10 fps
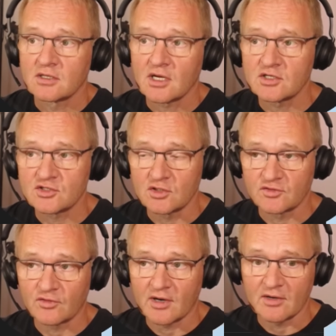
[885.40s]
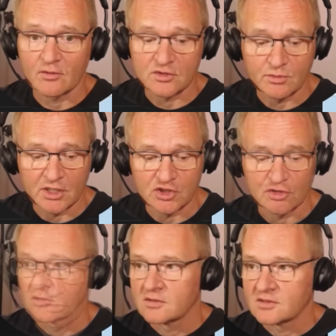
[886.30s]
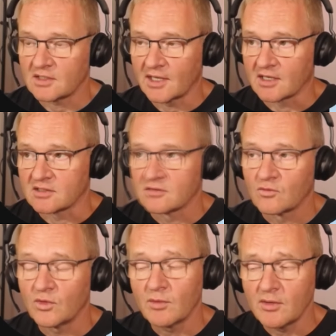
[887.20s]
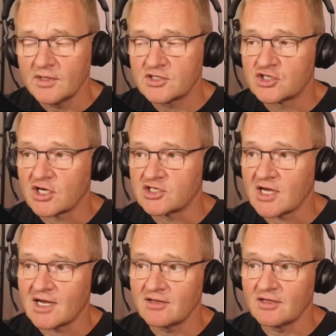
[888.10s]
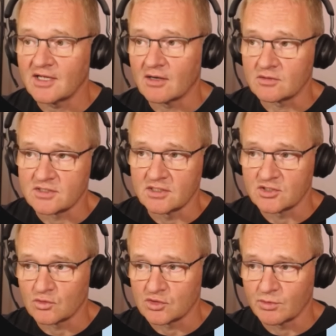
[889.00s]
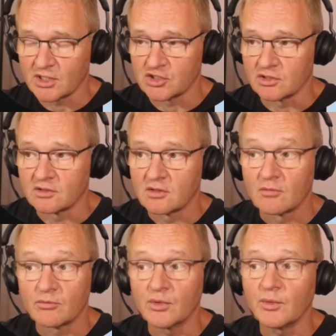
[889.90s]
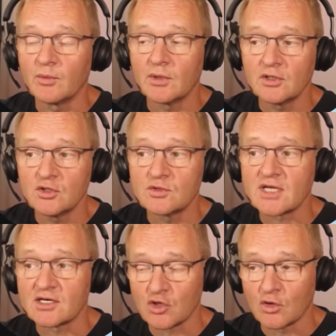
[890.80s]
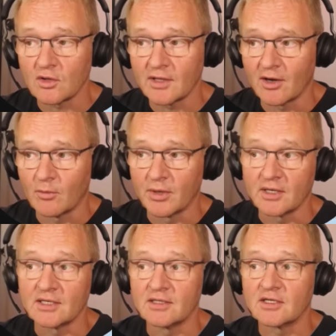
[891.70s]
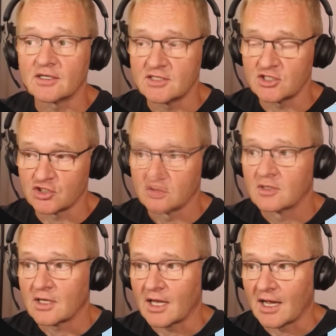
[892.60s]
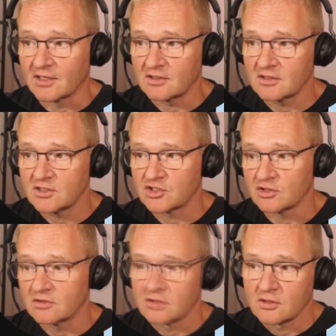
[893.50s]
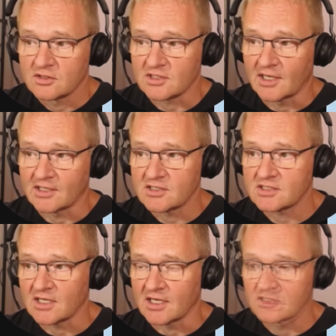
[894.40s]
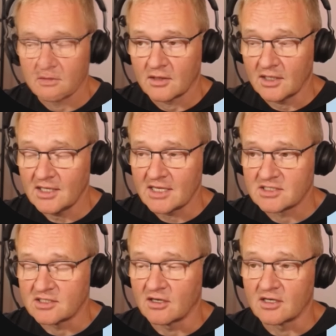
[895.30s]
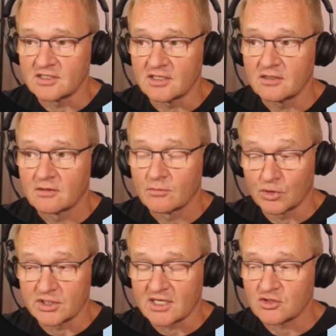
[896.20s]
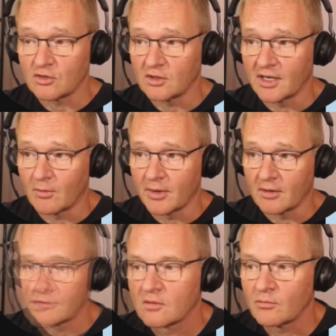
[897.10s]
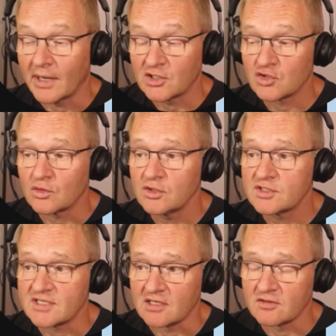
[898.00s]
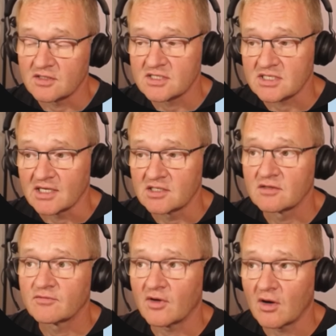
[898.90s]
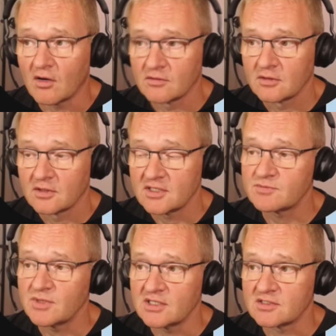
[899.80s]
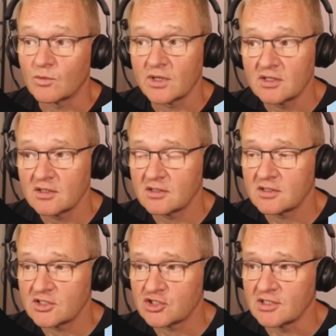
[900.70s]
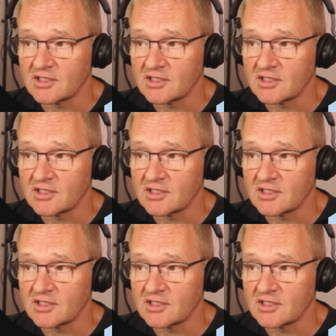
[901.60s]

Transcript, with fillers: and search for our automation. Select. We won't need to change anything else in this automation, but we will use our toggle helper in the condition. Add a condition, select a state. In the entity ID, put our toggle helper. Make sure you set the state for off. This means that when the condition